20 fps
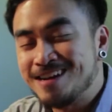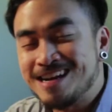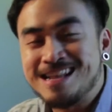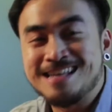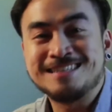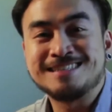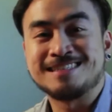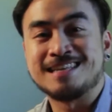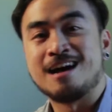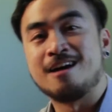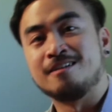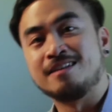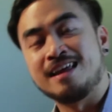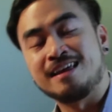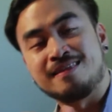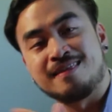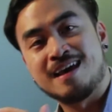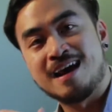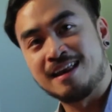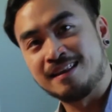really sound
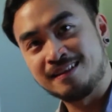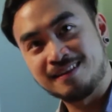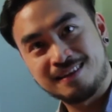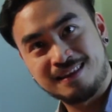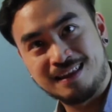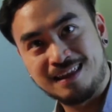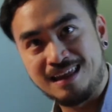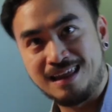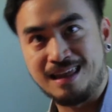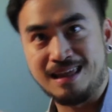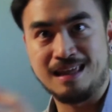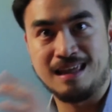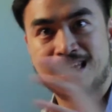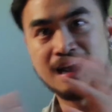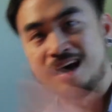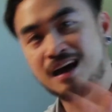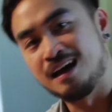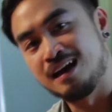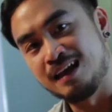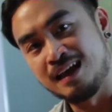like that
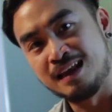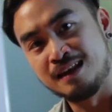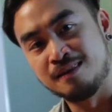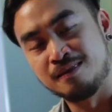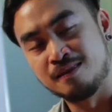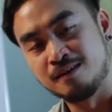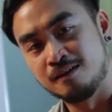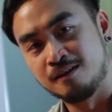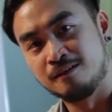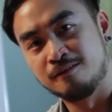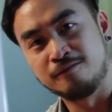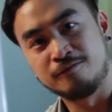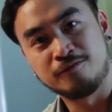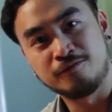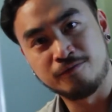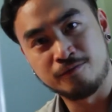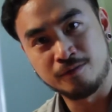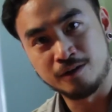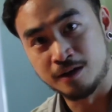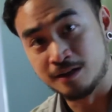uh, in the
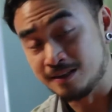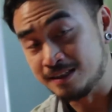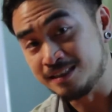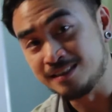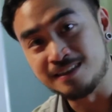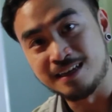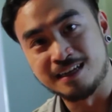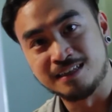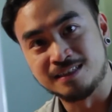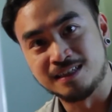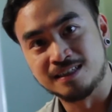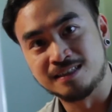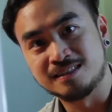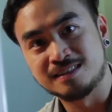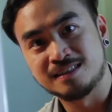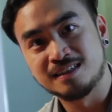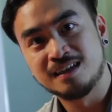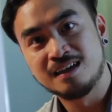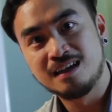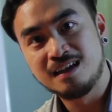early
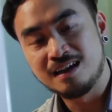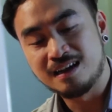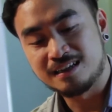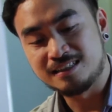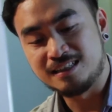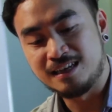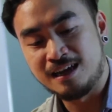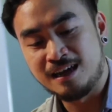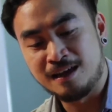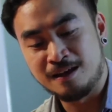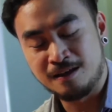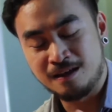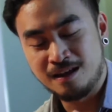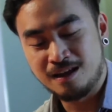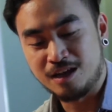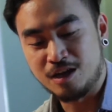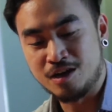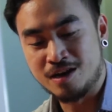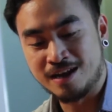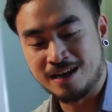stages. Kasi
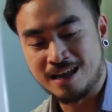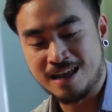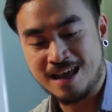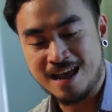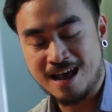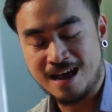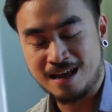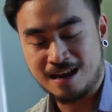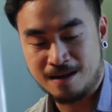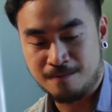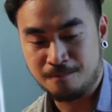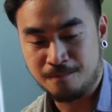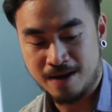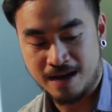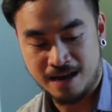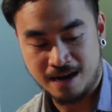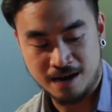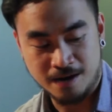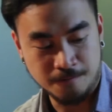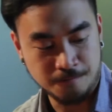yun nangyayari,
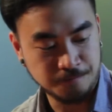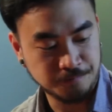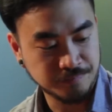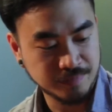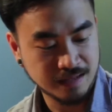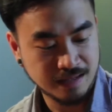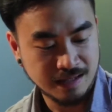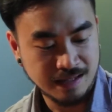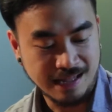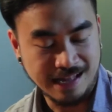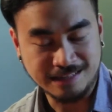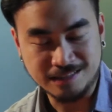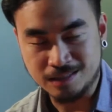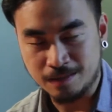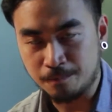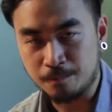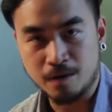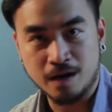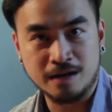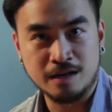parang it's a
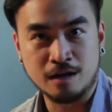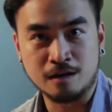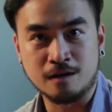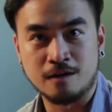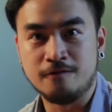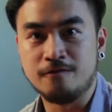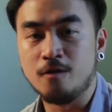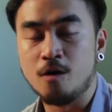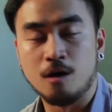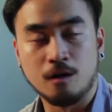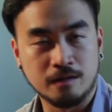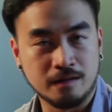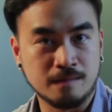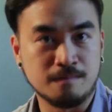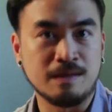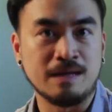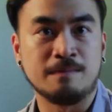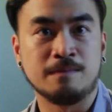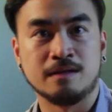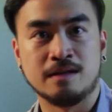product of all the
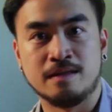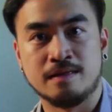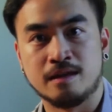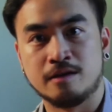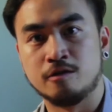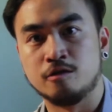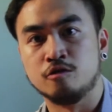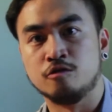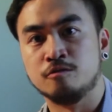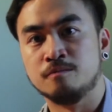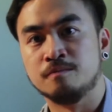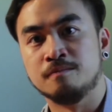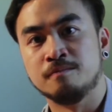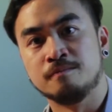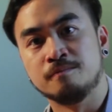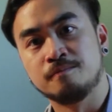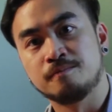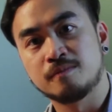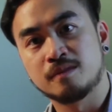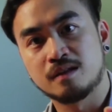people in the
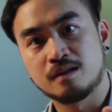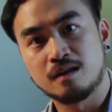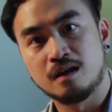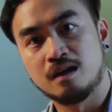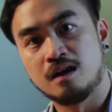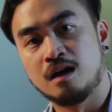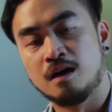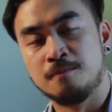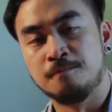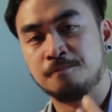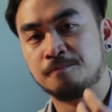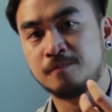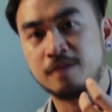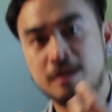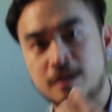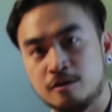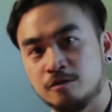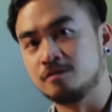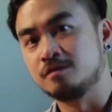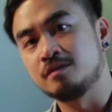room, um,
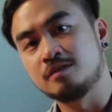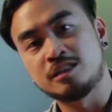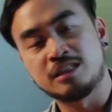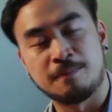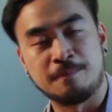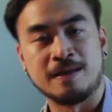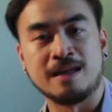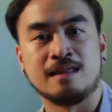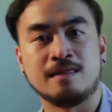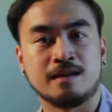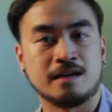you know, chipping in